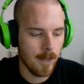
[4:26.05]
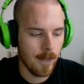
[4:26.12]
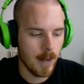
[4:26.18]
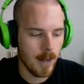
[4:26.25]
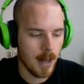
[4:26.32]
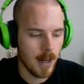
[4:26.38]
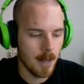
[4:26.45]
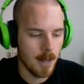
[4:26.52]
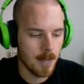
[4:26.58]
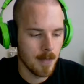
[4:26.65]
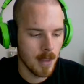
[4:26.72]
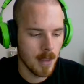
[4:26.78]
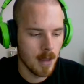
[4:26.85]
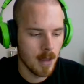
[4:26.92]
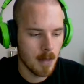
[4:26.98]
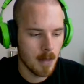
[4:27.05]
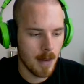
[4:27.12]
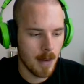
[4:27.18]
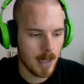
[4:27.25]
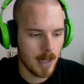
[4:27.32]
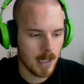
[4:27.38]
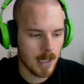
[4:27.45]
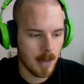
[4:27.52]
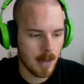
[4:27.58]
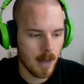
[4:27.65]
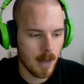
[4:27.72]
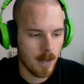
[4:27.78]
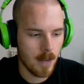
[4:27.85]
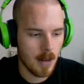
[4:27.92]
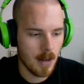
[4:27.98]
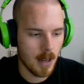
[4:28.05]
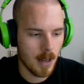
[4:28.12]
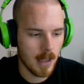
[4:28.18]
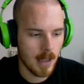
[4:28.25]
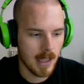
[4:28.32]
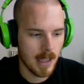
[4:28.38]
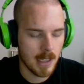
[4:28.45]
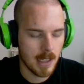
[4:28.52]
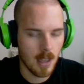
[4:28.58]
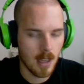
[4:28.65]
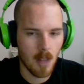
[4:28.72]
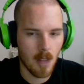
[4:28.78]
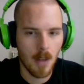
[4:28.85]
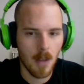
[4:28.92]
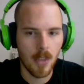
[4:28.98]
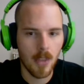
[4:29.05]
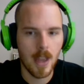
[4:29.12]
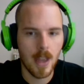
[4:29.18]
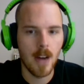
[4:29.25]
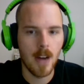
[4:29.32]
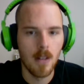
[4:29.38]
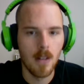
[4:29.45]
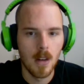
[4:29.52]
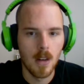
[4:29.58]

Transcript: Probably not gonna come out for at least another month now,